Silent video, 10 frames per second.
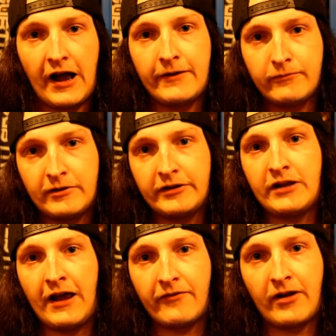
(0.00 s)
I really
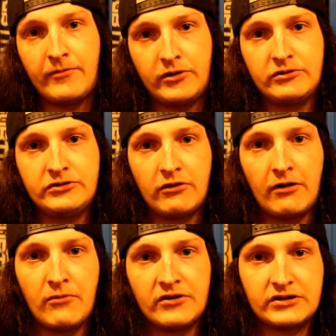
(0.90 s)
have come to
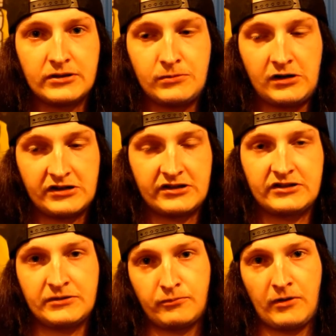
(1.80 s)
enjoy most of the products that
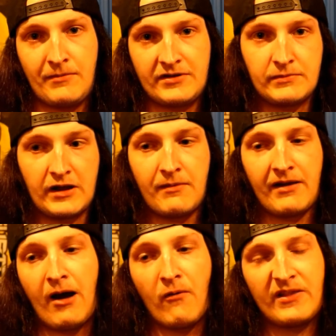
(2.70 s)
Supreme has been
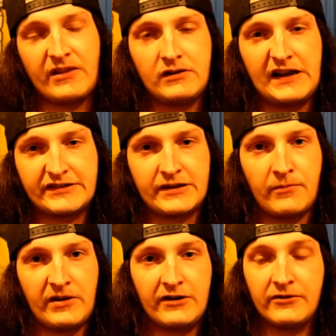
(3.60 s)
coming out with in the last
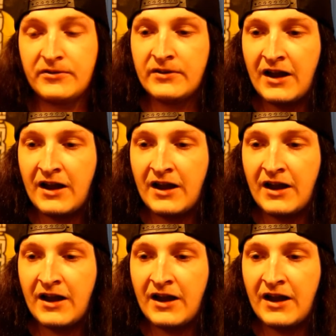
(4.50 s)
couple of years.